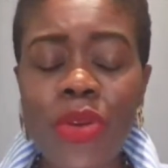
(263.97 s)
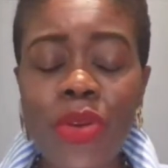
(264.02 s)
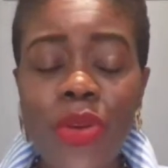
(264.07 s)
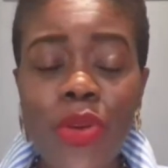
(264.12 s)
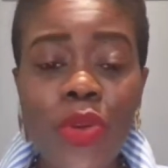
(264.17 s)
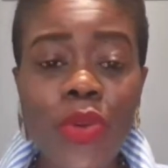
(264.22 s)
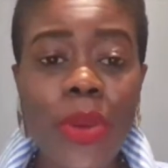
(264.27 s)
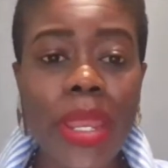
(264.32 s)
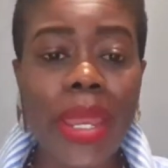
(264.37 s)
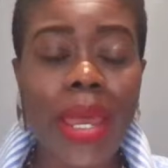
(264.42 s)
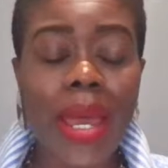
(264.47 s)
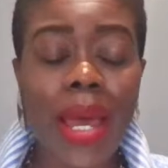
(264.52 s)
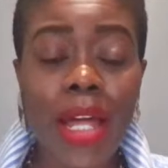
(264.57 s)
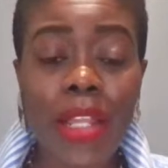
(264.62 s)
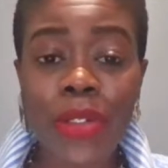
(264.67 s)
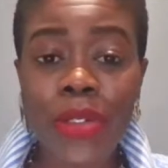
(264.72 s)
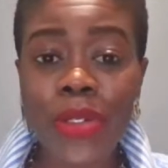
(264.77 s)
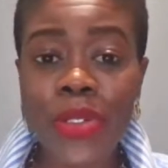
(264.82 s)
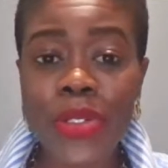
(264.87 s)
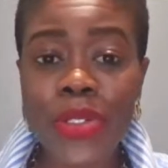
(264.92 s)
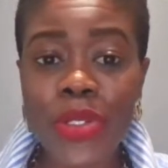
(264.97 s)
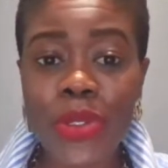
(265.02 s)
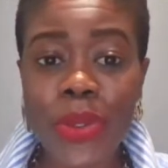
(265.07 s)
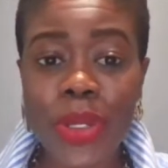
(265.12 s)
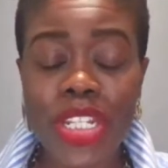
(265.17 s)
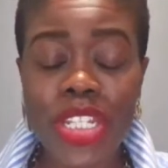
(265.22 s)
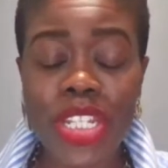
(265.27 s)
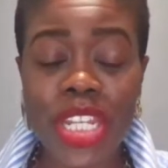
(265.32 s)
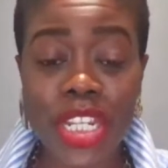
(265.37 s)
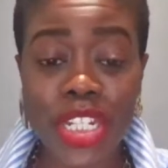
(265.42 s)
Great colors,
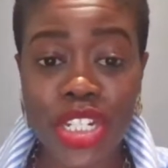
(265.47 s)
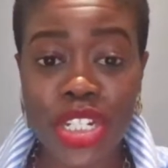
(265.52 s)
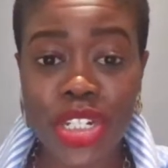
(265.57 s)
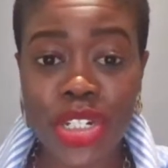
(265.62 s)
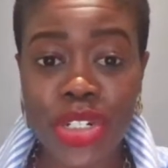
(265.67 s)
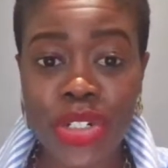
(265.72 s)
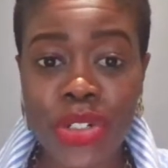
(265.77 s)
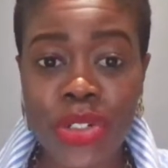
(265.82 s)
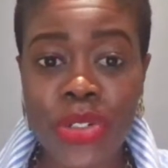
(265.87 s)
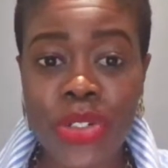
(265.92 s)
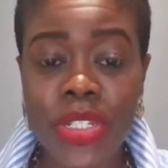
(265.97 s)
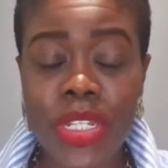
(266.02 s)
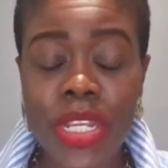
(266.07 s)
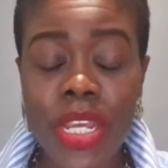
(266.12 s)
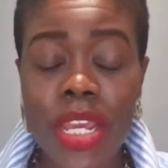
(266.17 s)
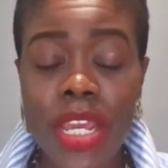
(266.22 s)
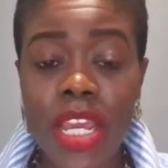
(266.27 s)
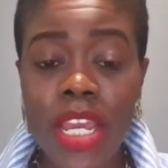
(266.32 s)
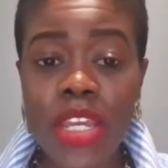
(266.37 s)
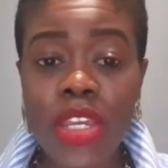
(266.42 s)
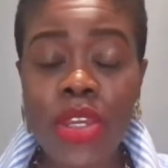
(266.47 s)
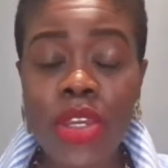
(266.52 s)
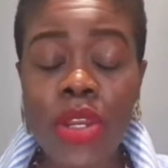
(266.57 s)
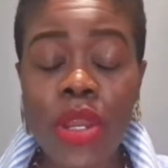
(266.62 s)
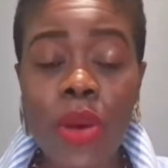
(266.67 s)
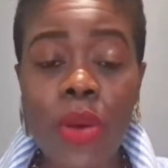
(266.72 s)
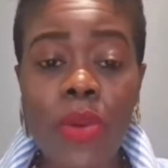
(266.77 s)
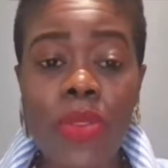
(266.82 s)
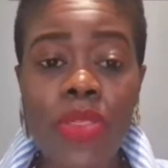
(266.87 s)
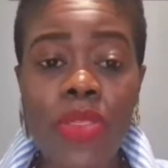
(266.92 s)
great textures,
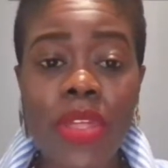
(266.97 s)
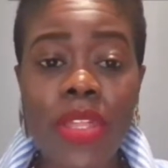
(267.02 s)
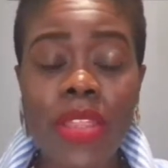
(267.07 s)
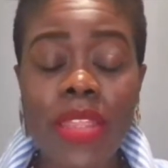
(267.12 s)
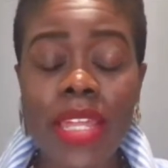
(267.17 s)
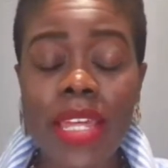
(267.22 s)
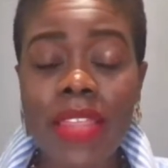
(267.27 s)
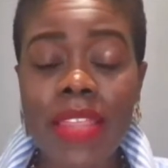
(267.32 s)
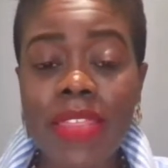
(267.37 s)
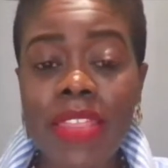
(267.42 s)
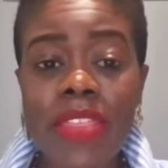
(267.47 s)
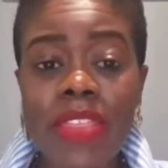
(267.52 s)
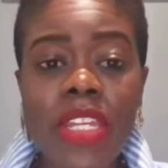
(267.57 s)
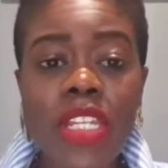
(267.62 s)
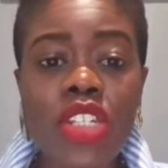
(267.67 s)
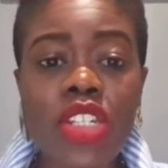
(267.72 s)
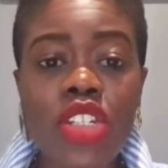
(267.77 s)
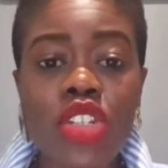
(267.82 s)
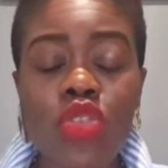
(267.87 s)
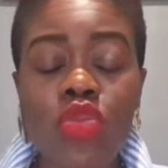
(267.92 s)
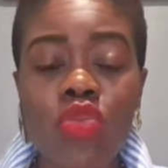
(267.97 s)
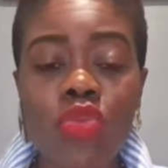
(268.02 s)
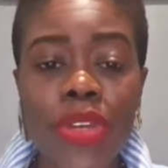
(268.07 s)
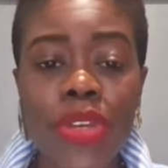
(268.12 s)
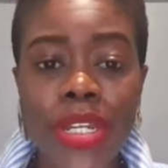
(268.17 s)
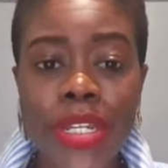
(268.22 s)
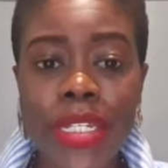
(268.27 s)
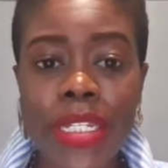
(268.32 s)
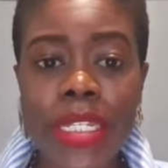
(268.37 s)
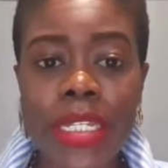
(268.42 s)
that they just
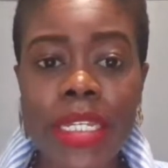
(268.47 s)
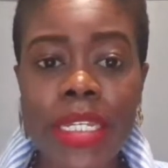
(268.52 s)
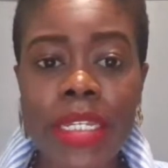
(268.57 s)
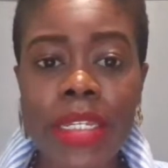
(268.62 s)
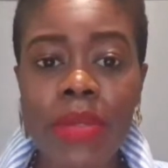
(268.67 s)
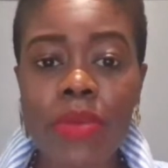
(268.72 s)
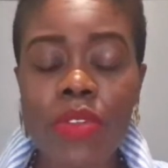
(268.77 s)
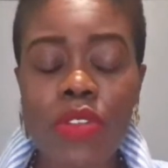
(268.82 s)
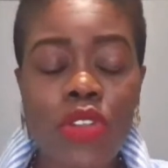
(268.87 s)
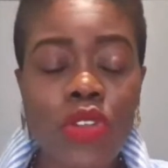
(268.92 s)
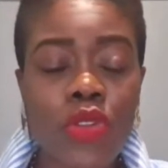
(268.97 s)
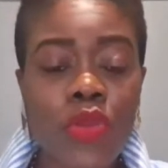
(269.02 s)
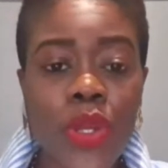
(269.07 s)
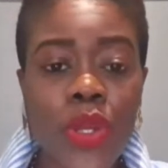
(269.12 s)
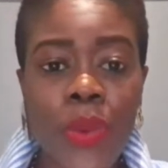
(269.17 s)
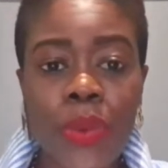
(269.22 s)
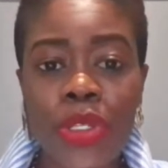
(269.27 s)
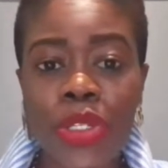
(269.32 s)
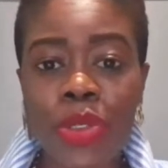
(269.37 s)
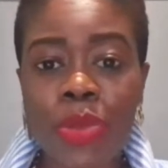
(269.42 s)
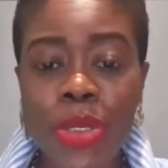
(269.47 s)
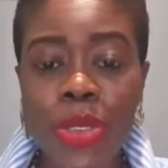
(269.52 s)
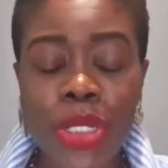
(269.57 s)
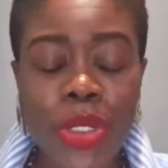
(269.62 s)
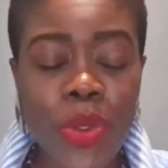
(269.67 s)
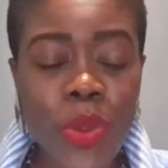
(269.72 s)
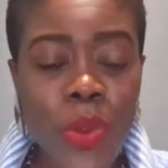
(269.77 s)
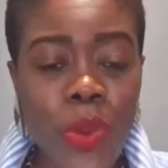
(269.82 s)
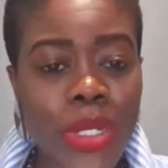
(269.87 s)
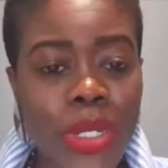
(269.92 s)
really, when you put
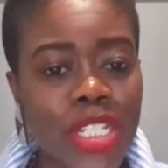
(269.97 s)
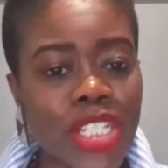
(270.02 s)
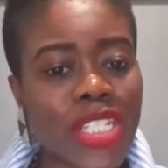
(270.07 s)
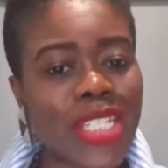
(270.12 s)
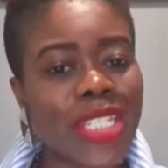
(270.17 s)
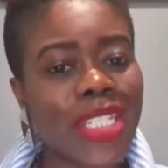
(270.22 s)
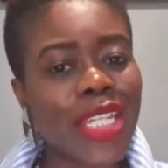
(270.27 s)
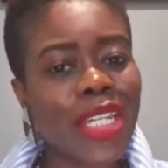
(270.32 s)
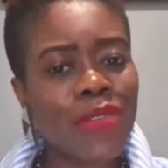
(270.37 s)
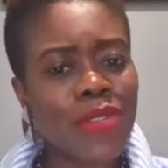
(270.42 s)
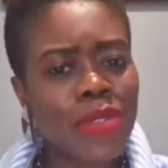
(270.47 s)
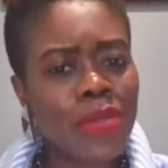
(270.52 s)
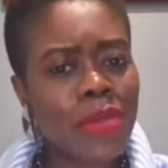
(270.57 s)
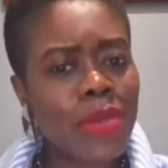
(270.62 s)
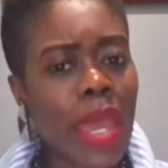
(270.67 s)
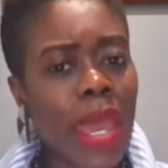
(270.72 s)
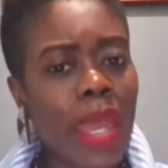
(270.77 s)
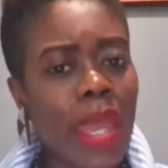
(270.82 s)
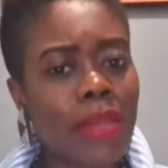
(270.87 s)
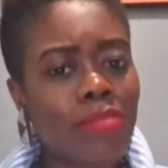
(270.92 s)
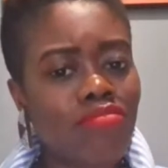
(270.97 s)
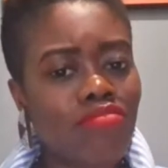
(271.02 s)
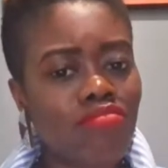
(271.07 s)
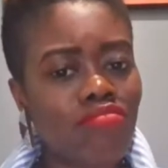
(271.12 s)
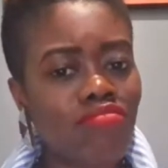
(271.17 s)
it on, it just gives you that